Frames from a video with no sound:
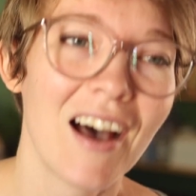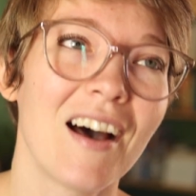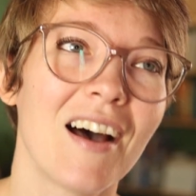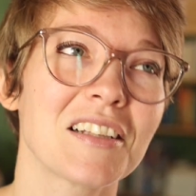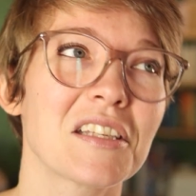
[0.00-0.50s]

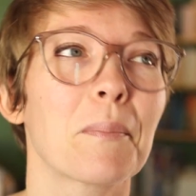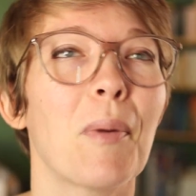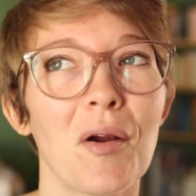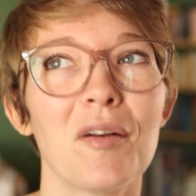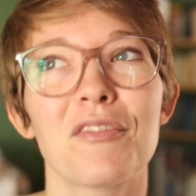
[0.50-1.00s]
It's like
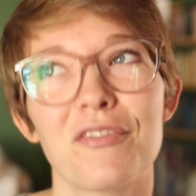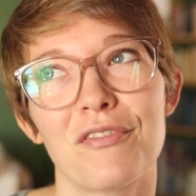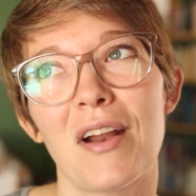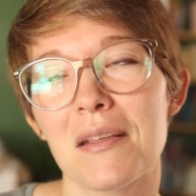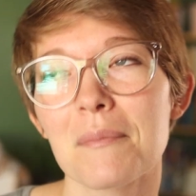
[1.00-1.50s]
part of
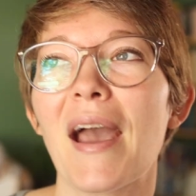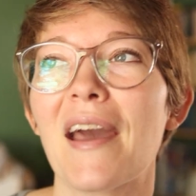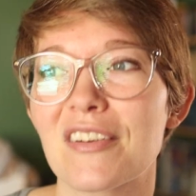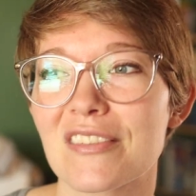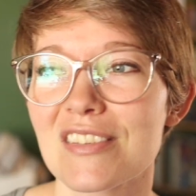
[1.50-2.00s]
writing
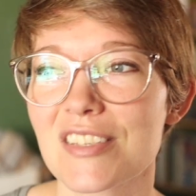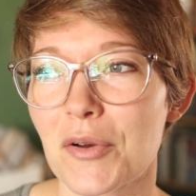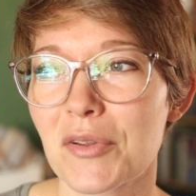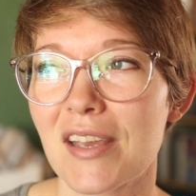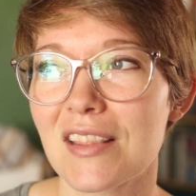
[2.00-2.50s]
patterns,
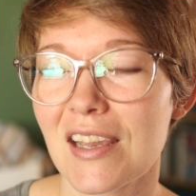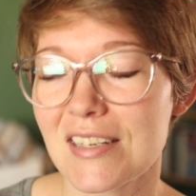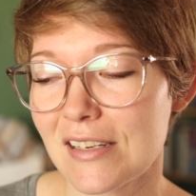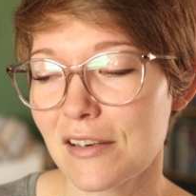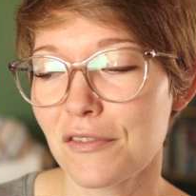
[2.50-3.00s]
so like the
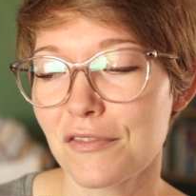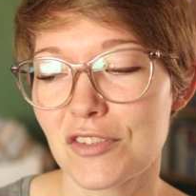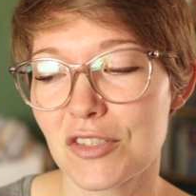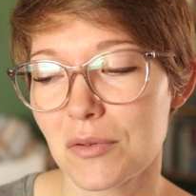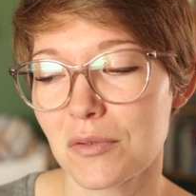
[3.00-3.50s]
idea of